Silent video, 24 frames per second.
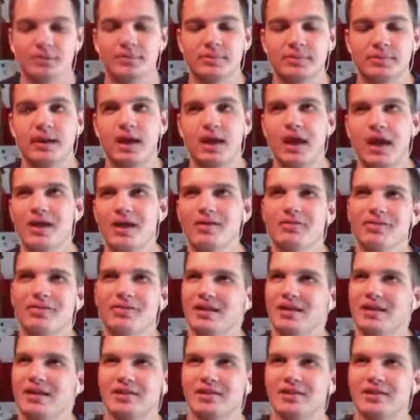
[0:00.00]
But I don't
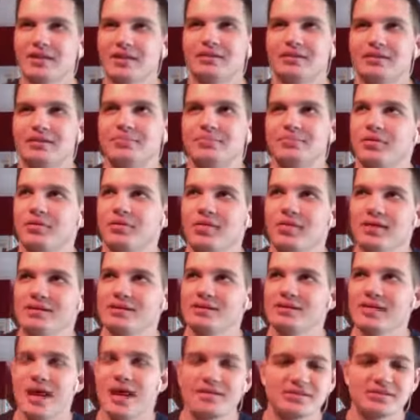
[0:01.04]
think that
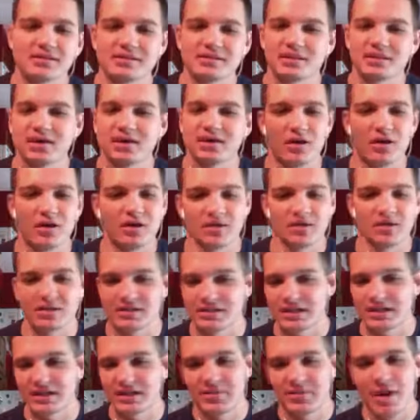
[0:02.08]
Perez's absence is going to hurt this
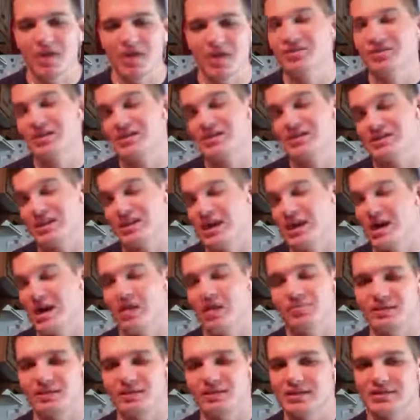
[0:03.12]
team. I don't think it's going to
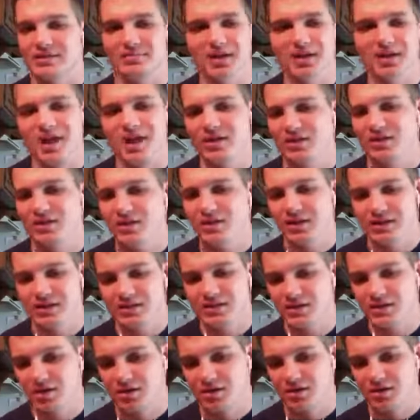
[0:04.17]
help the team, but I don't think it's
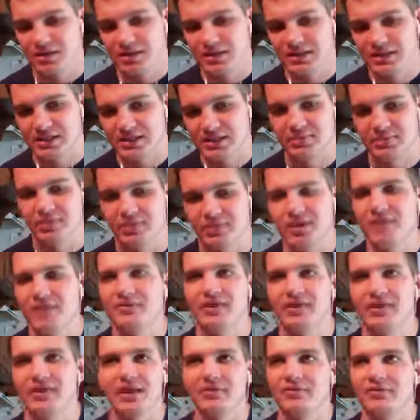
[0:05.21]
going to hurt this team. We have
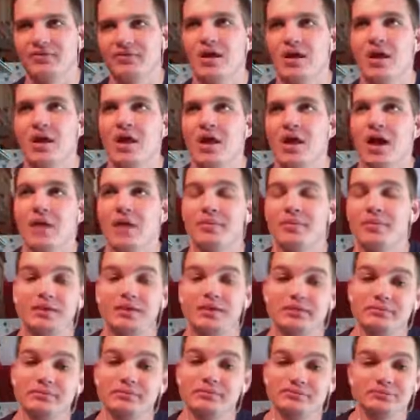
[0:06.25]
a lot of,
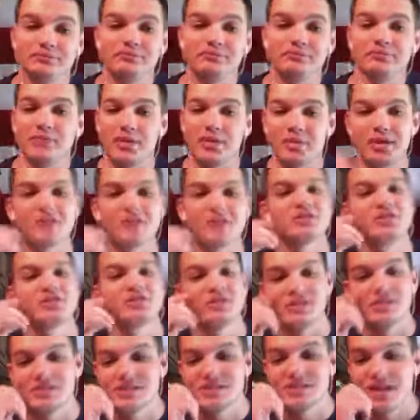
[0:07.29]
maybe I
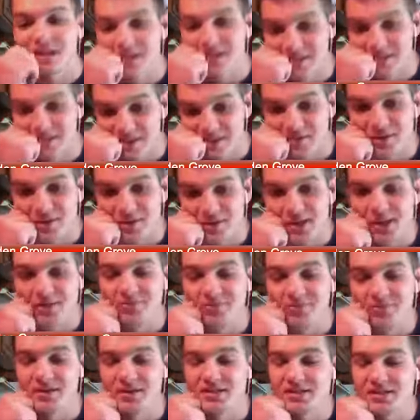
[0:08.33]
shouldn't say this as the way
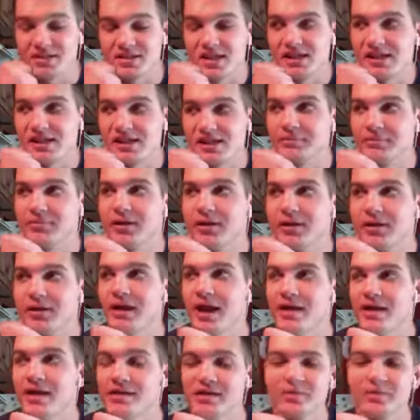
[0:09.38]
they've pitched lately, but
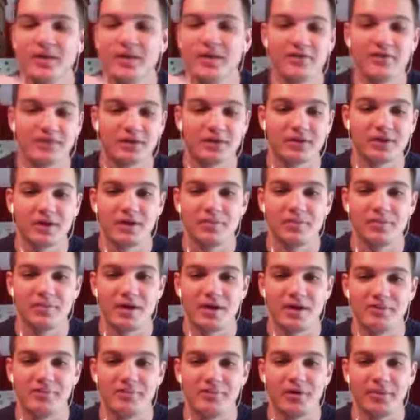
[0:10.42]
I think we have a good
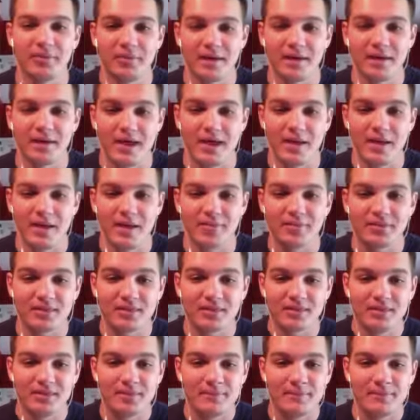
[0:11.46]
amount of bullpen depth.